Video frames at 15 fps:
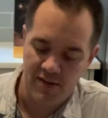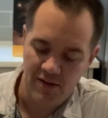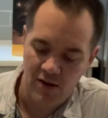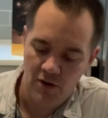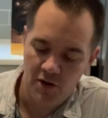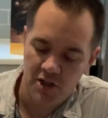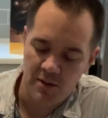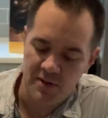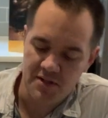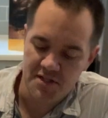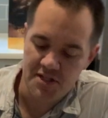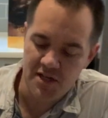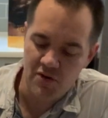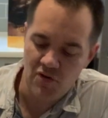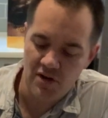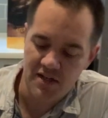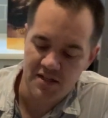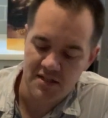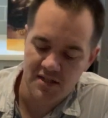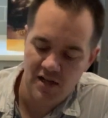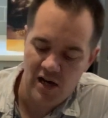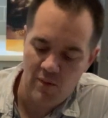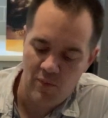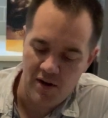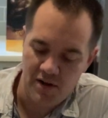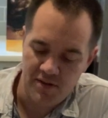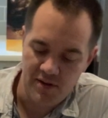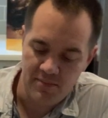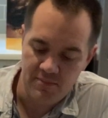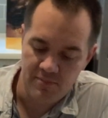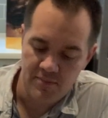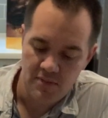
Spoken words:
They'll look at them and secretly discard 1 of them.